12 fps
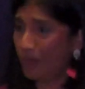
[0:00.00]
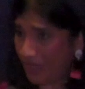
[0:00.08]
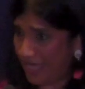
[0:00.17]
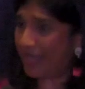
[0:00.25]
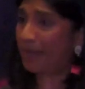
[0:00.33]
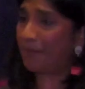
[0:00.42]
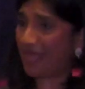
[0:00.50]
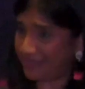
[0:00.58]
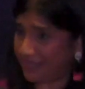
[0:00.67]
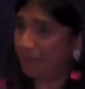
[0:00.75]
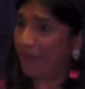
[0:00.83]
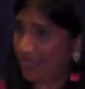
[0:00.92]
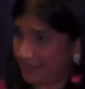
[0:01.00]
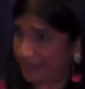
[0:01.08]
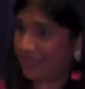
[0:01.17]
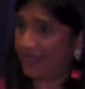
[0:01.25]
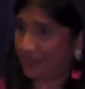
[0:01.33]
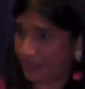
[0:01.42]
we had a Mike and Mike
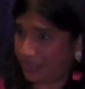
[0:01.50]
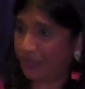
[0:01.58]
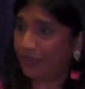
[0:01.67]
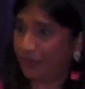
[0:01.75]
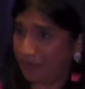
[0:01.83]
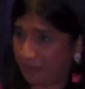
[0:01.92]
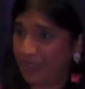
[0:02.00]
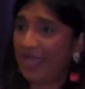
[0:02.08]
there too.